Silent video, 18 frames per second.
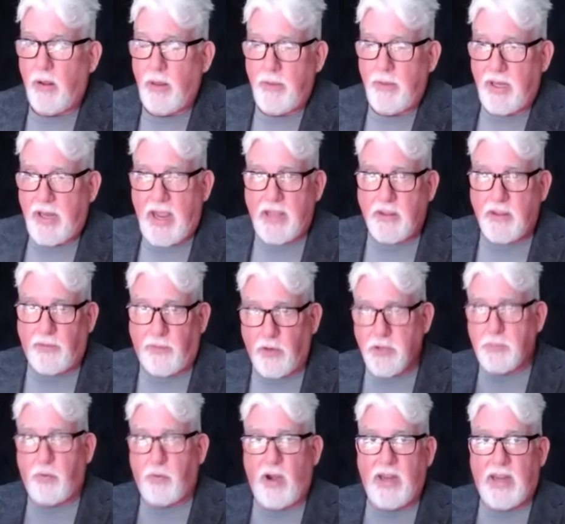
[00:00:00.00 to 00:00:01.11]
I mean, they had the
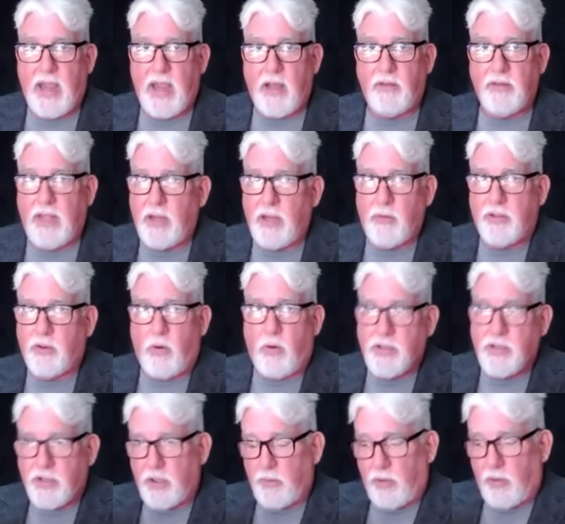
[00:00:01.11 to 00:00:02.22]
first breakout, and then it was
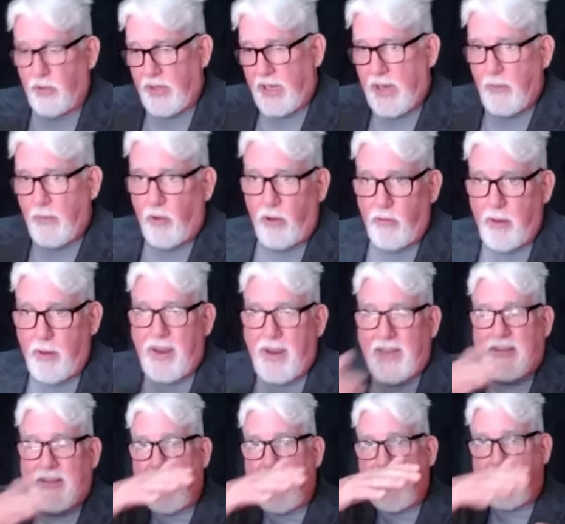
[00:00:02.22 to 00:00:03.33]
questionable, and they came all the way back
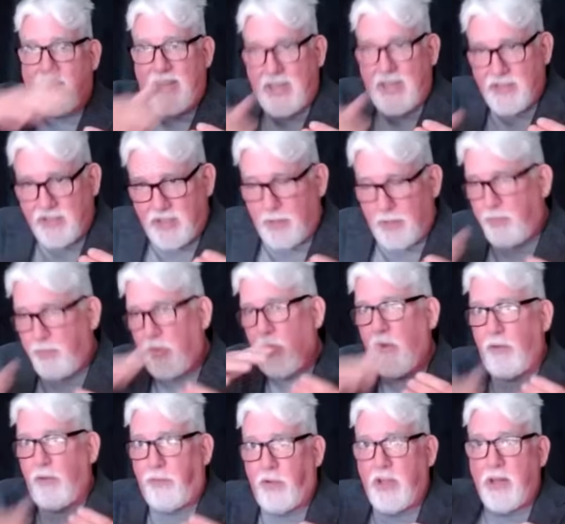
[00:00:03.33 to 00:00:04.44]
down and tested
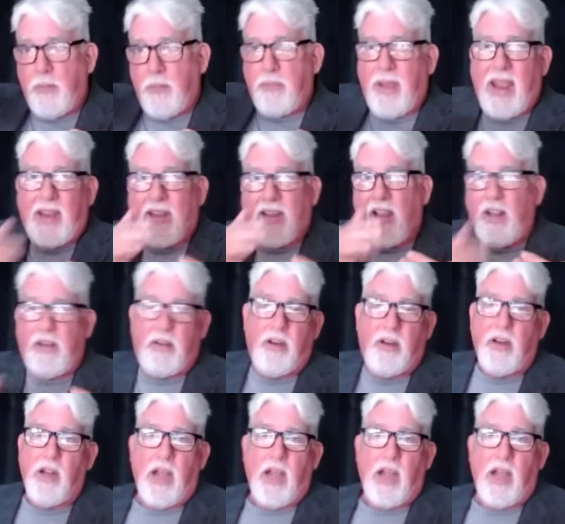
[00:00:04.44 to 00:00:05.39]
beautifully the back end.